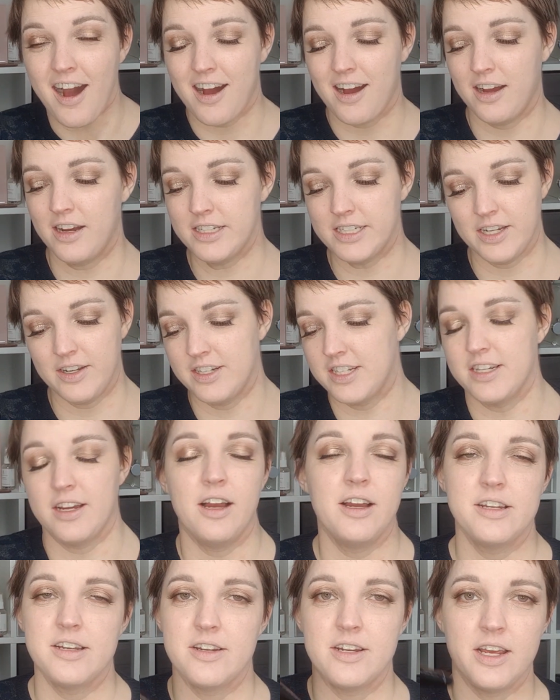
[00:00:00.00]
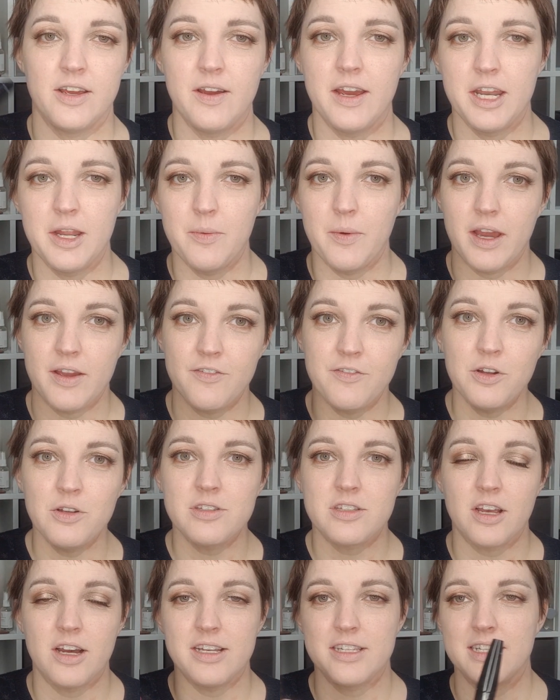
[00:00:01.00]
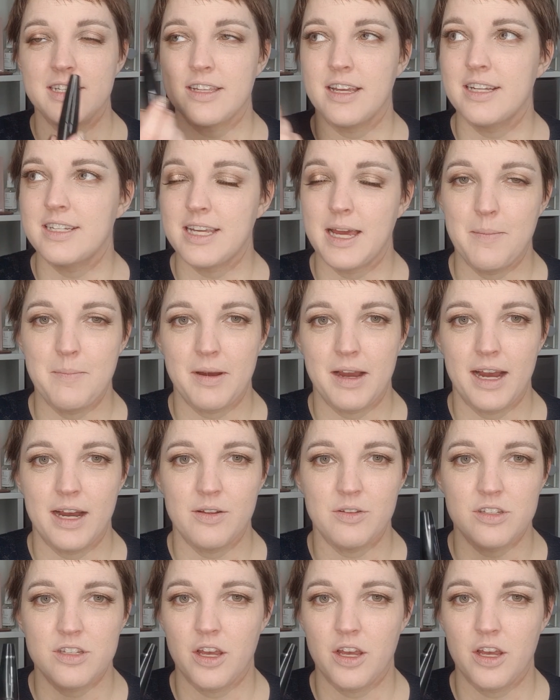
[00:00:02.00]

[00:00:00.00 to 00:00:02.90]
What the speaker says: I don't know. Anyway, full size, it's like £10.